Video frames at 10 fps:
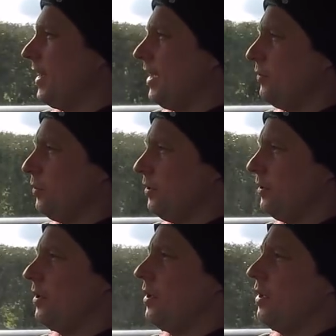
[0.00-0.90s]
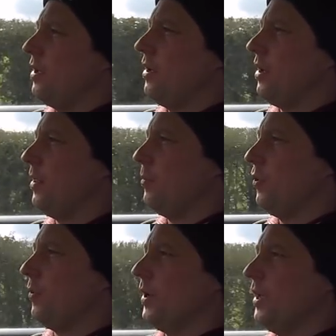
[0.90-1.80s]
gained one on the
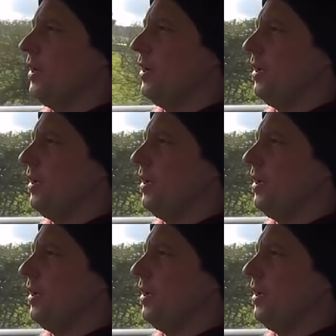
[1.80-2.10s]
motorway.